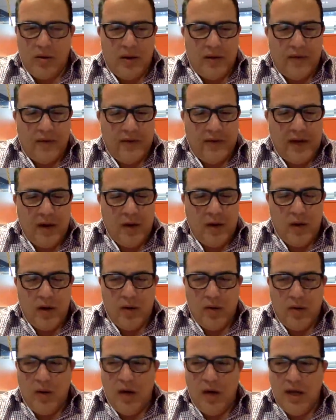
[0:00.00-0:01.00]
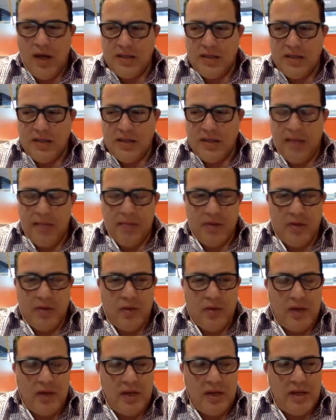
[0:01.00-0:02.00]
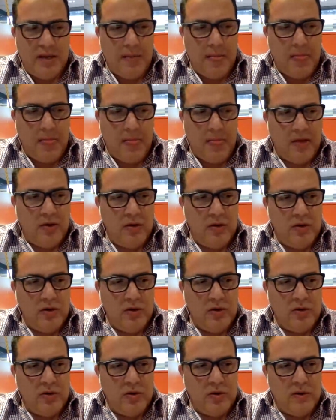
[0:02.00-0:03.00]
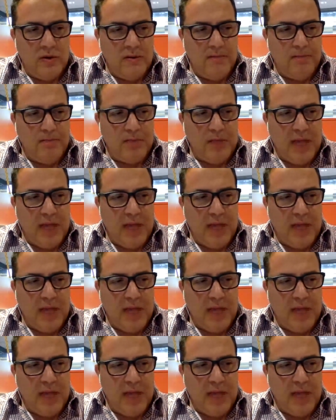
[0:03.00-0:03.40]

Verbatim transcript: I forget where it was that between Google,